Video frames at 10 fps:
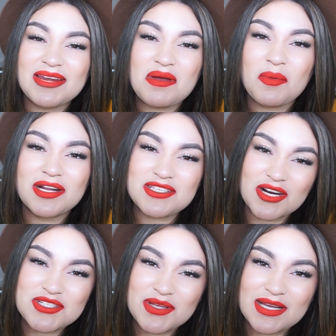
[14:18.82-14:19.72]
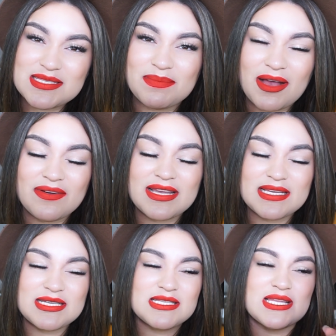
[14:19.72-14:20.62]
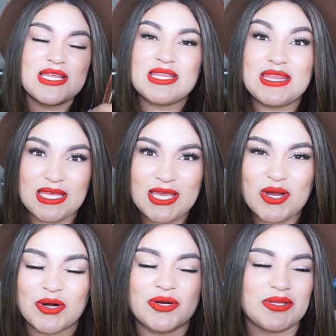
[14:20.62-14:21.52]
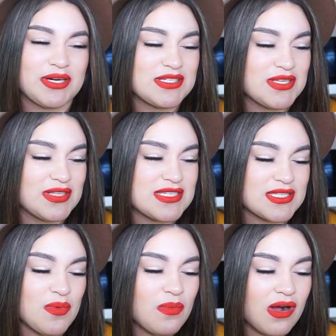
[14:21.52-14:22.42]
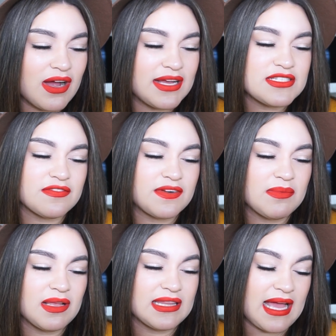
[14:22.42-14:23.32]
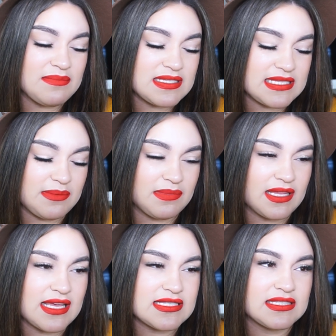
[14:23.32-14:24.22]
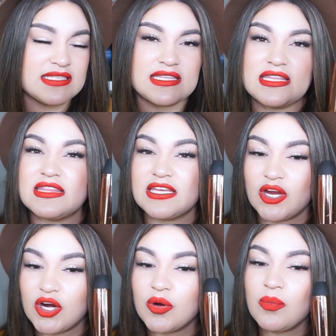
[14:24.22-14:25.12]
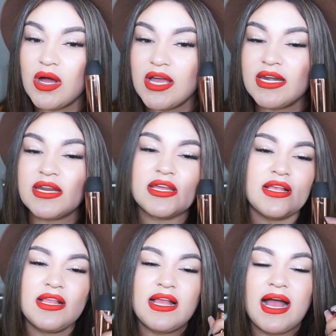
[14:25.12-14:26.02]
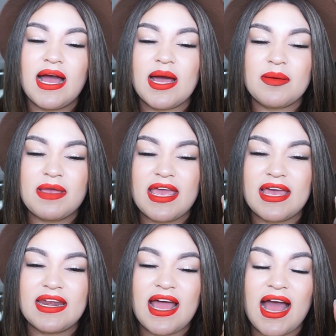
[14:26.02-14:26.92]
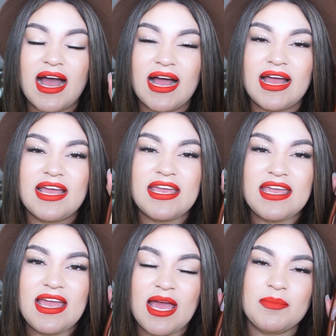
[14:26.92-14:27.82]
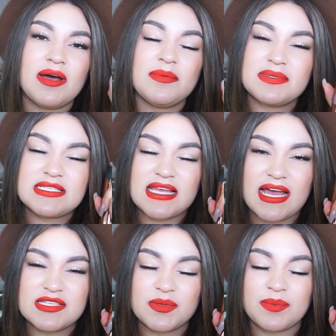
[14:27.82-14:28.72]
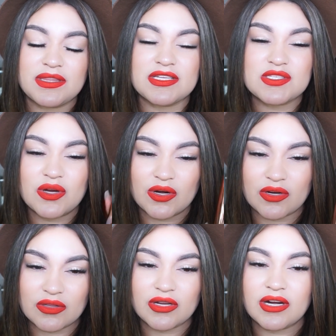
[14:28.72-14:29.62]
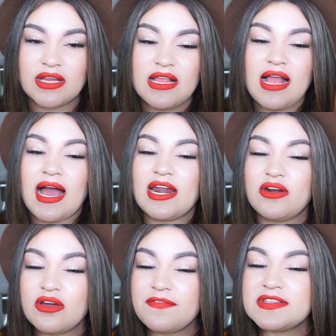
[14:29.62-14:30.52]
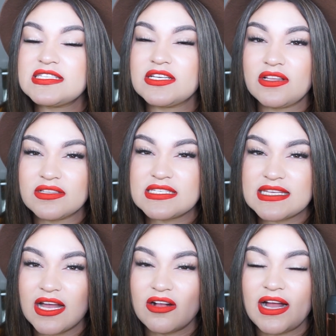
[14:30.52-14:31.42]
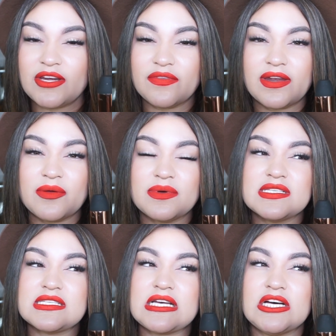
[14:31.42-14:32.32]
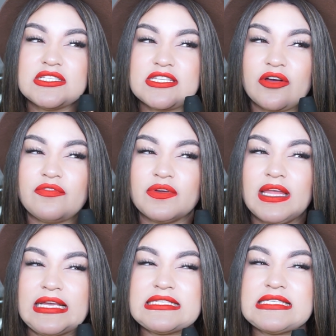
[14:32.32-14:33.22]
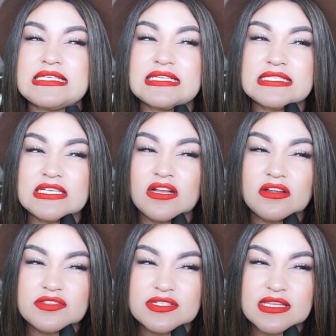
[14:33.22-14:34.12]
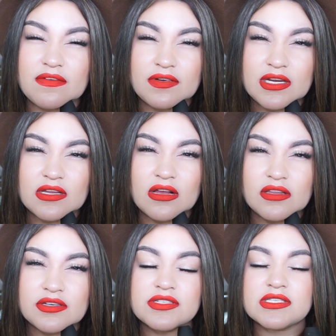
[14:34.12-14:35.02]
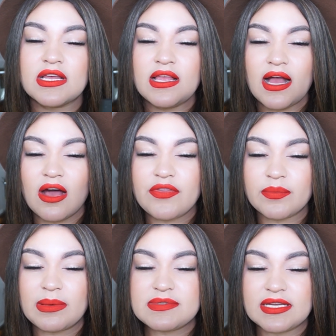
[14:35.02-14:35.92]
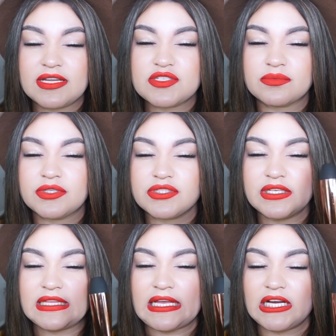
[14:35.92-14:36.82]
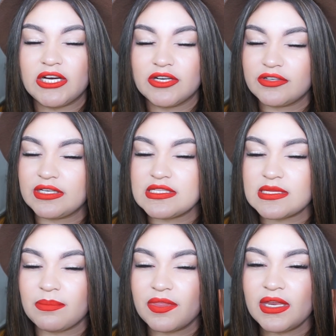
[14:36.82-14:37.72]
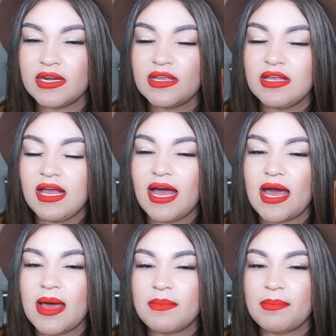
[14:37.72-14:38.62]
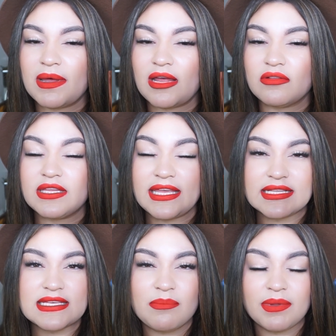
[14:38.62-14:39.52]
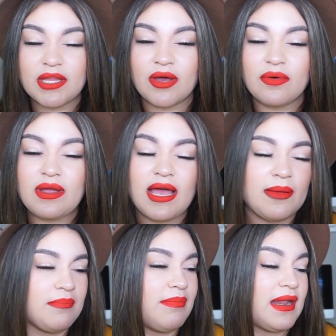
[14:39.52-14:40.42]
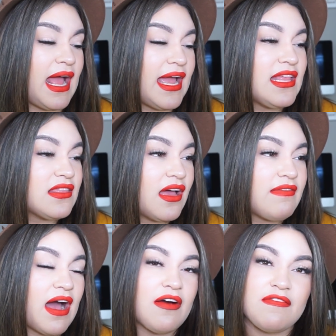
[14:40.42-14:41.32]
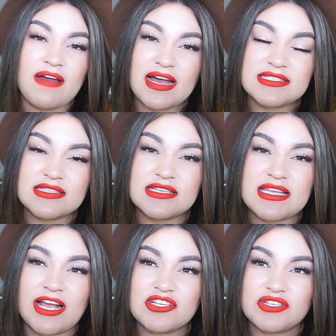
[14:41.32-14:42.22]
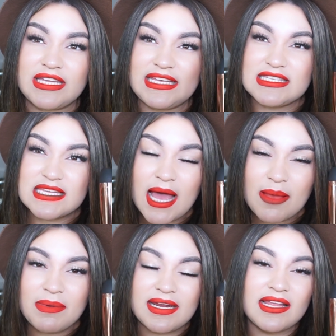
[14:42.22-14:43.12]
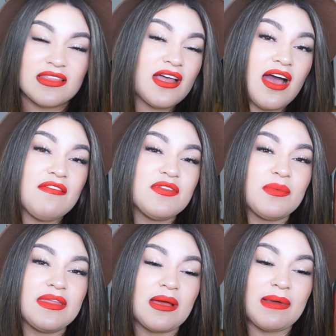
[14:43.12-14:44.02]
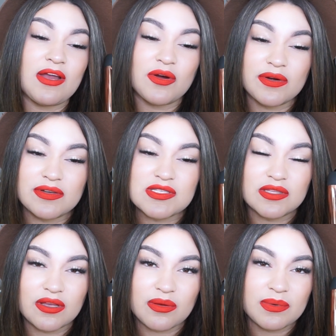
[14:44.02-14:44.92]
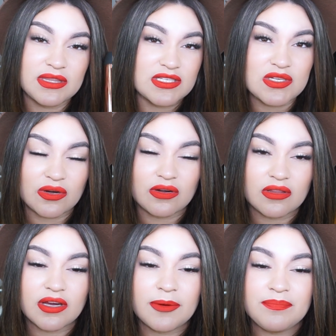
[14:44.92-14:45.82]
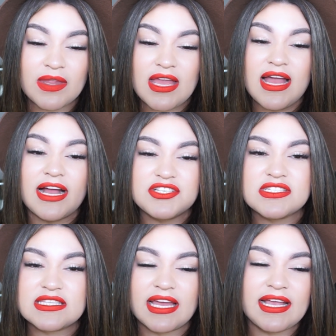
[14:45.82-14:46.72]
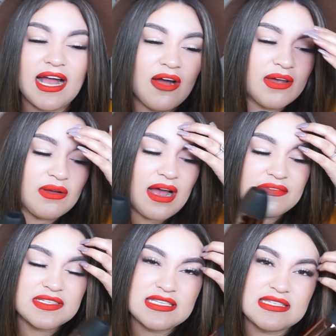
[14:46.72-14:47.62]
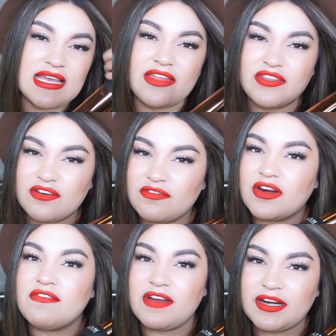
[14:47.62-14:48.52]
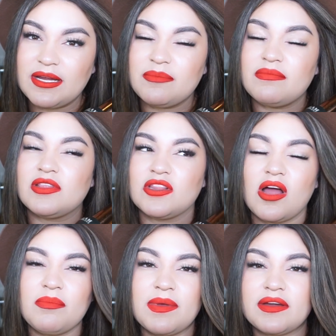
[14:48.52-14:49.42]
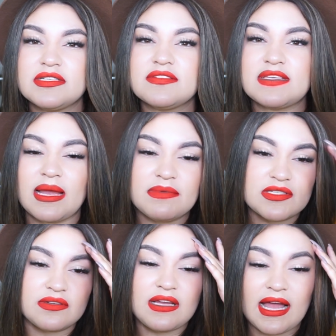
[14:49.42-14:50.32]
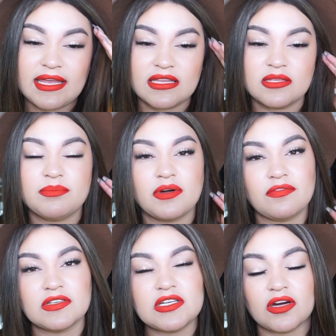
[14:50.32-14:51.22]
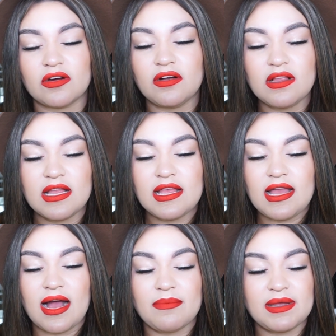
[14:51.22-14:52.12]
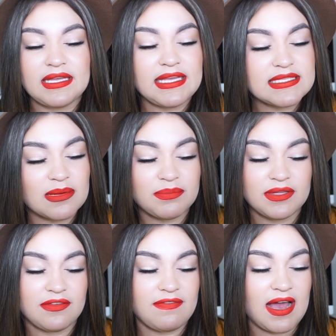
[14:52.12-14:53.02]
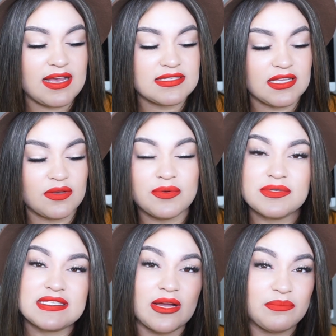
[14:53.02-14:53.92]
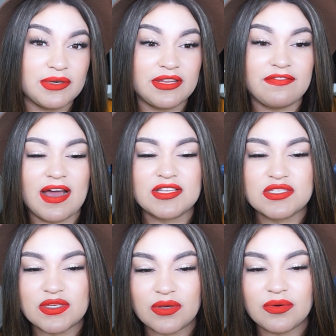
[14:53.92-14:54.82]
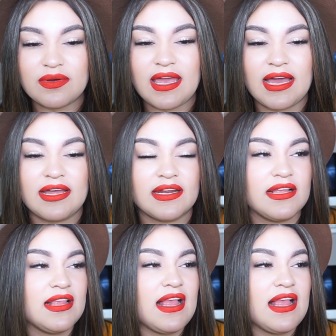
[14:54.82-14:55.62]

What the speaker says: item I want to talk to you guys about is the curler. So this is the wand from Glam Seamless, and this is the thicker wand. And I am obsessed with this curler. I don't know if it's still on sale. I know that it was on sale for like $60 or $70 on their website. It's originally like 100 and something. But I'll link it down below. But I love how fast this actually heats up, and I love the way that my curls look with this curler. I just like how I don't have to stand there for a very long periods of time until I get the perfect curl. It heats up really fast. It cools down pretty fast too, and